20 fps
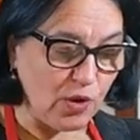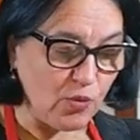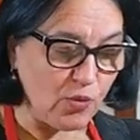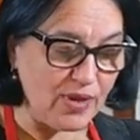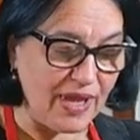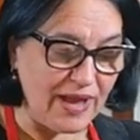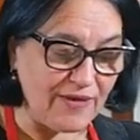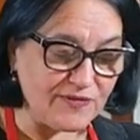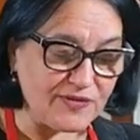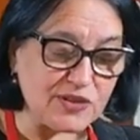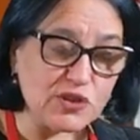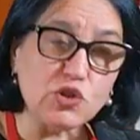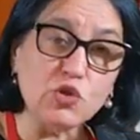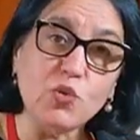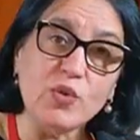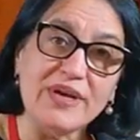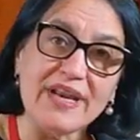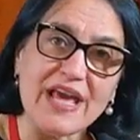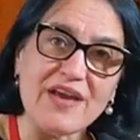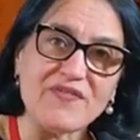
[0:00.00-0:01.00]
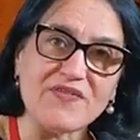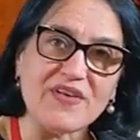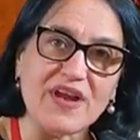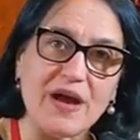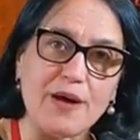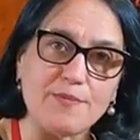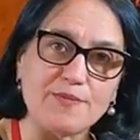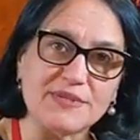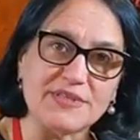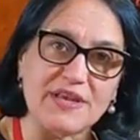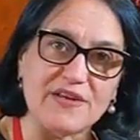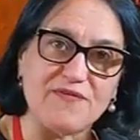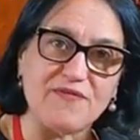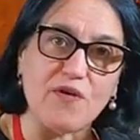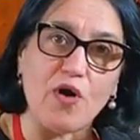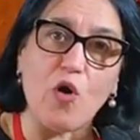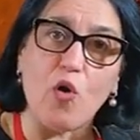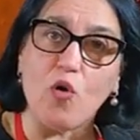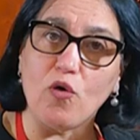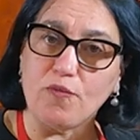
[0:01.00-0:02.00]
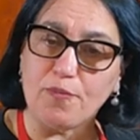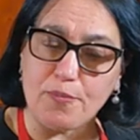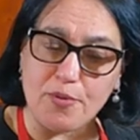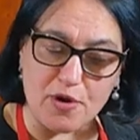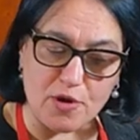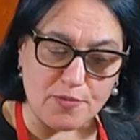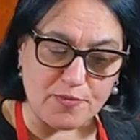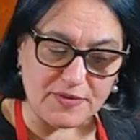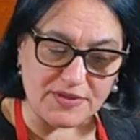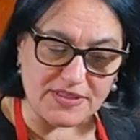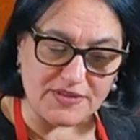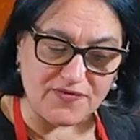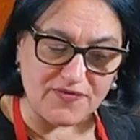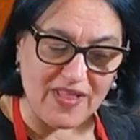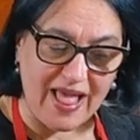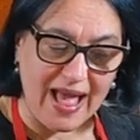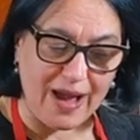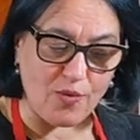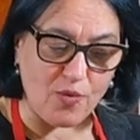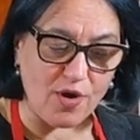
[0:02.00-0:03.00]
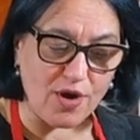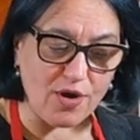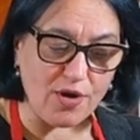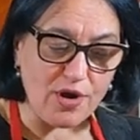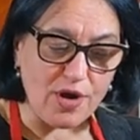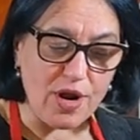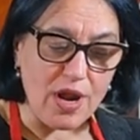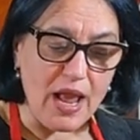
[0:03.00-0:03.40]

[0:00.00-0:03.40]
We have two and a half cups of all-purpose flour,